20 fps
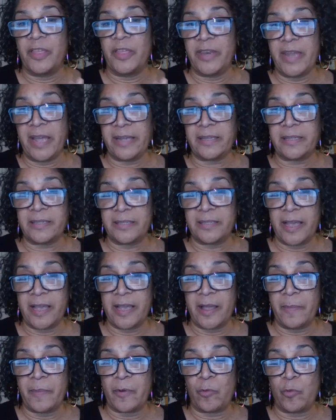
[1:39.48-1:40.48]
The next
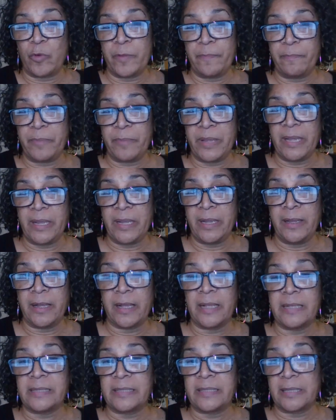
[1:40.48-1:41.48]
step would
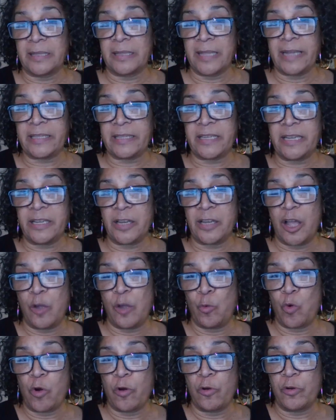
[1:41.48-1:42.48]
be selecting
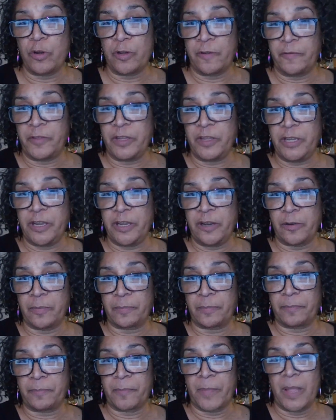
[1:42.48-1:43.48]
a word of the year.